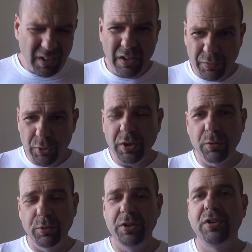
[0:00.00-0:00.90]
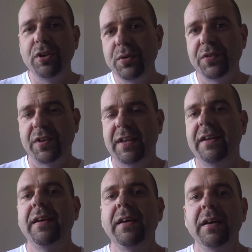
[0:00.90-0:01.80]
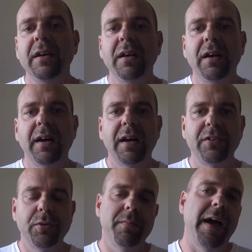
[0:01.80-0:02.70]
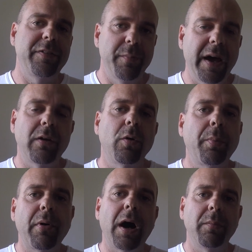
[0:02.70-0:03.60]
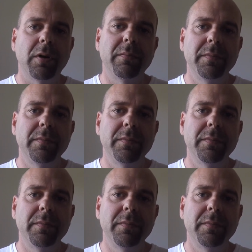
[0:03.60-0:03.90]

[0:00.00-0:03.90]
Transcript: if you can reduce it to a mathematical problem,